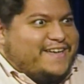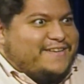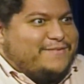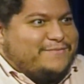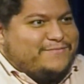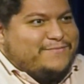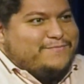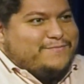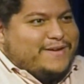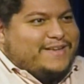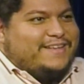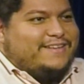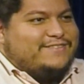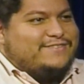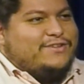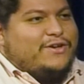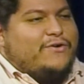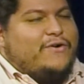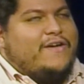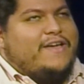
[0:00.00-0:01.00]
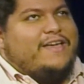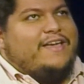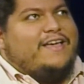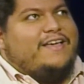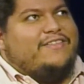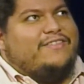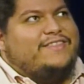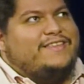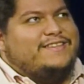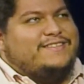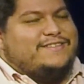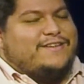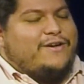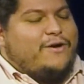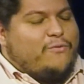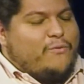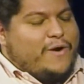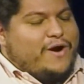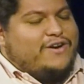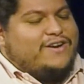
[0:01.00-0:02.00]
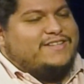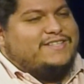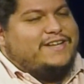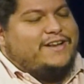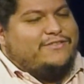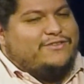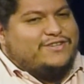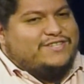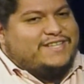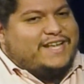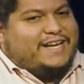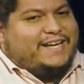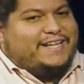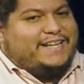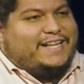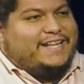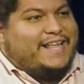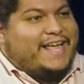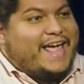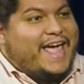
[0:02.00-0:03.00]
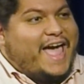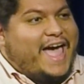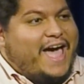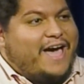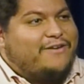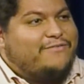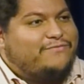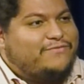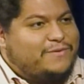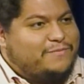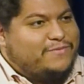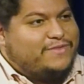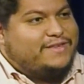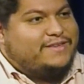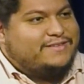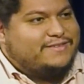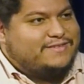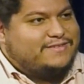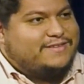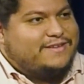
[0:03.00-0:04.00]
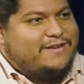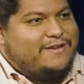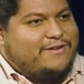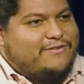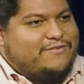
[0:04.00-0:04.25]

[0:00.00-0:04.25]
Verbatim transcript: Um, and so this awareness and understanding that they have from this,